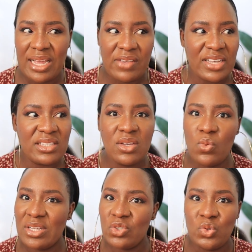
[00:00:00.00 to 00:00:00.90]
Like, if I see
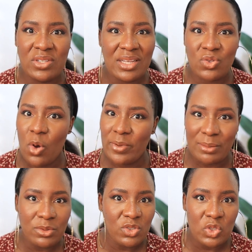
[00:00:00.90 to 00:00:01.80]
one useless comment,
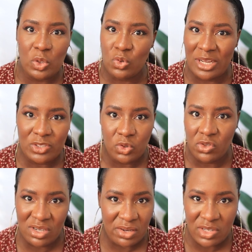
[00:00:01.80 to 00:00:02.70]
I'm going to insult you and insult
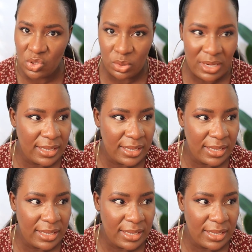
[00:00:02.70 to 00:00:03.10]
your generation.